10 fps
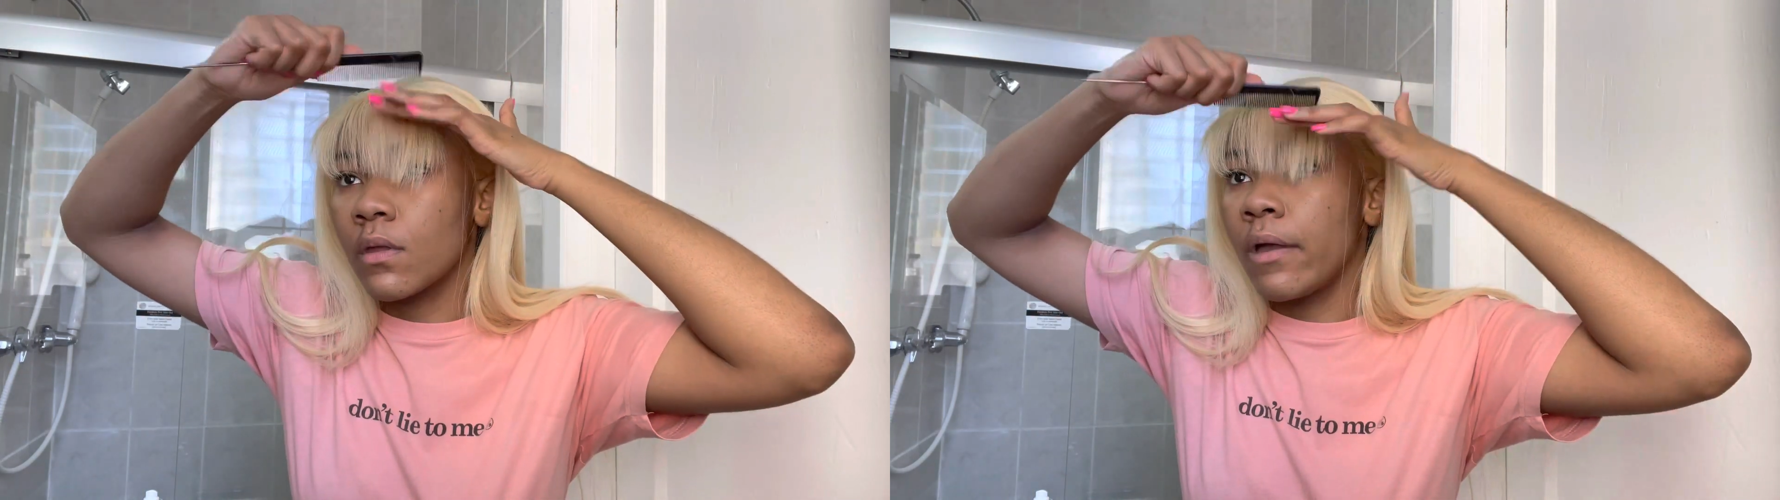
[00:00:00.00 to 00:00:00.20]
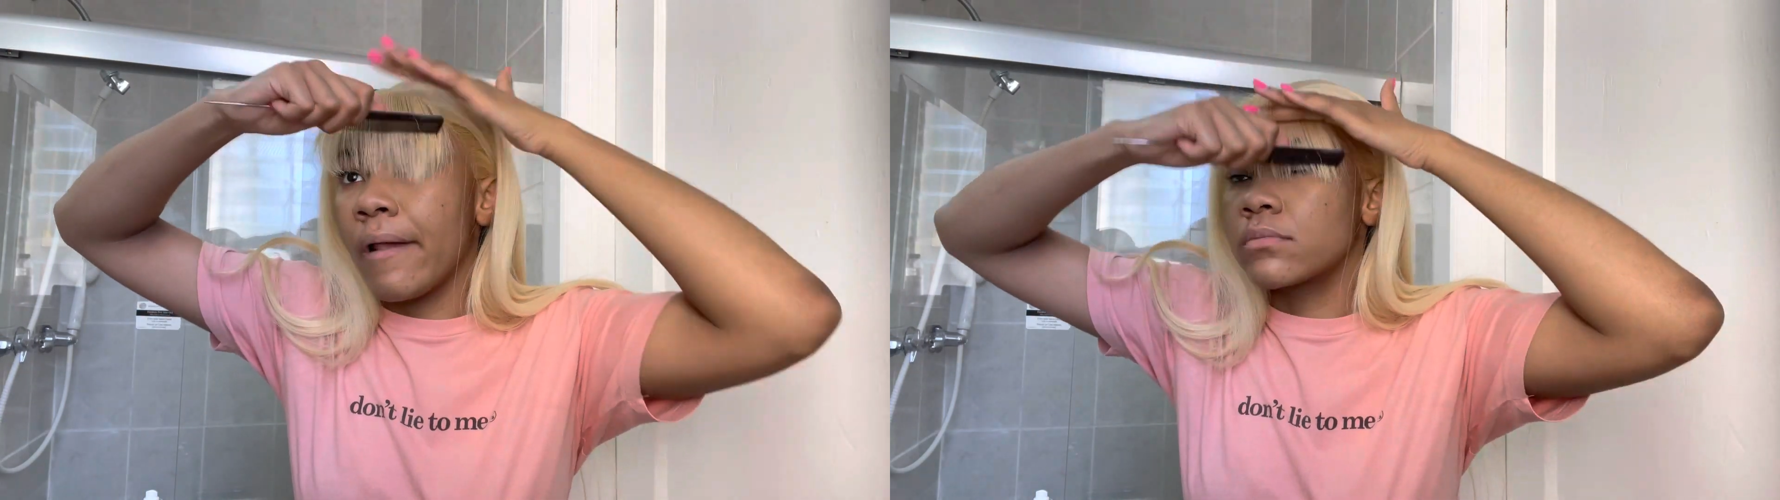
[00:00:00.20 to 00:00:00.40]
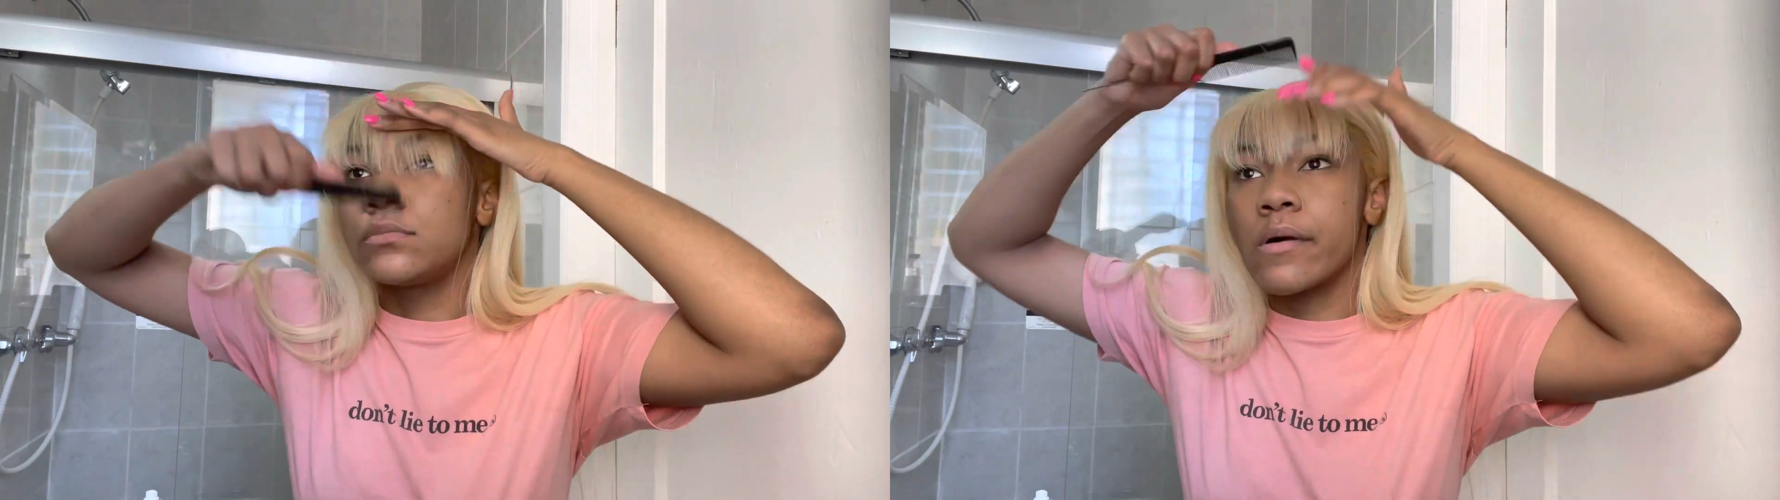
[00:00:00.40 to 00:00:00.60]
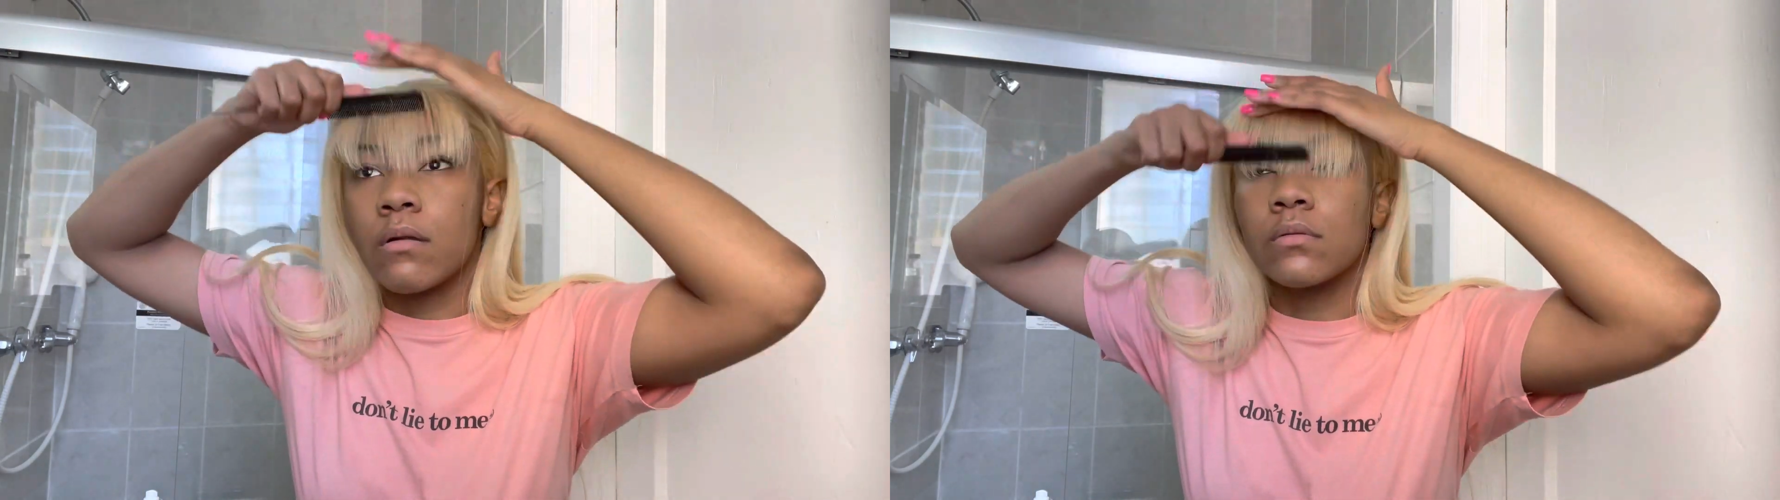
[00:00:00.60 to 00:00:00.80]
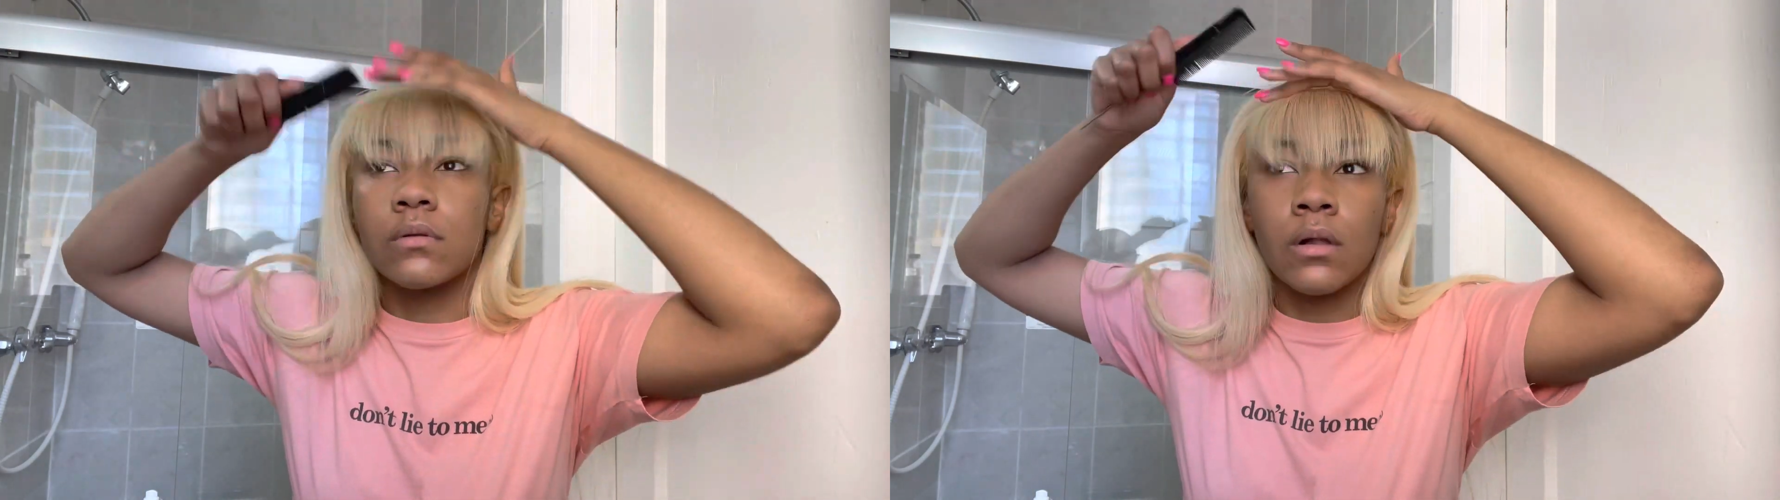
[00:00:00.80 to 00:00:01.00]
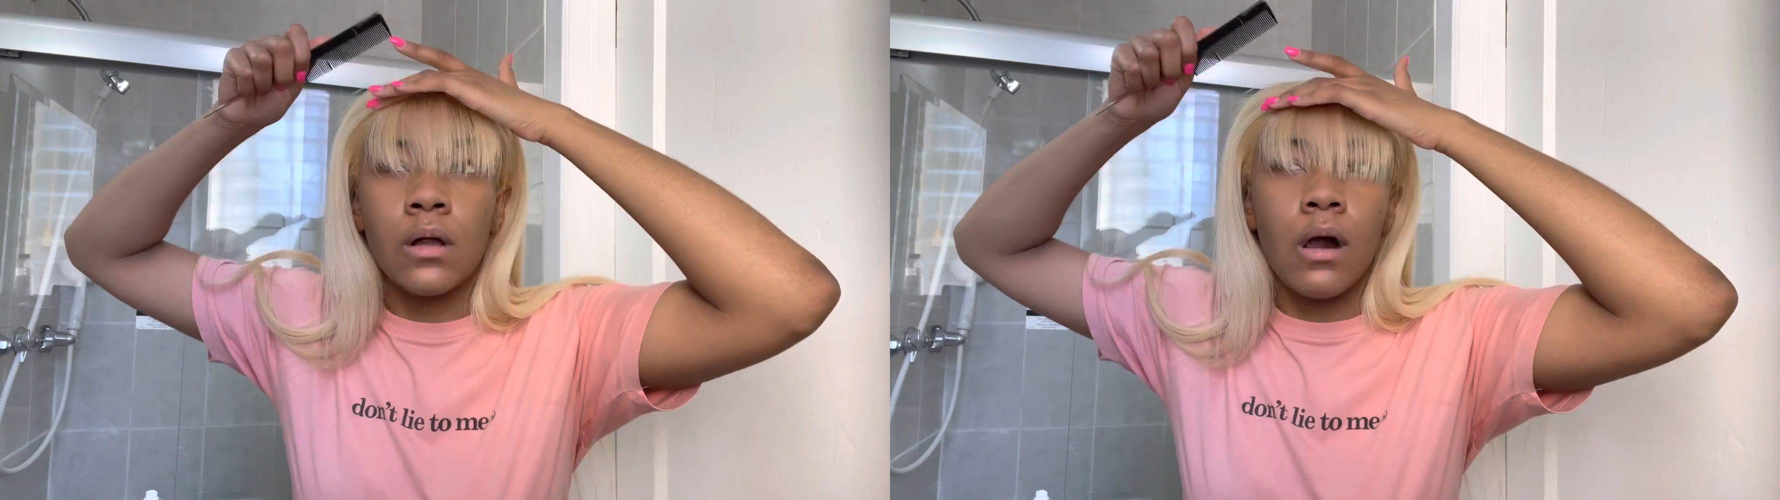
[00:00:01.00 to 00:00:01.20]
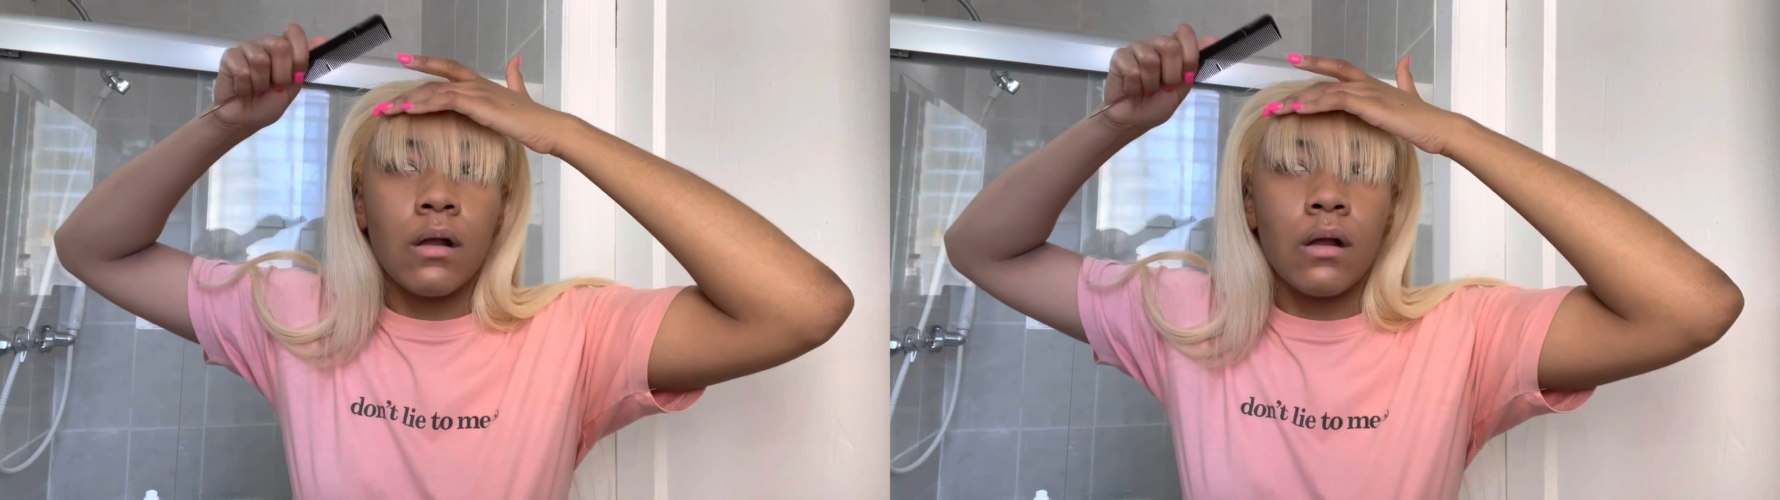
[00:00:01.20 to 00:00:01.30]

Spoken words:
I freaking love it,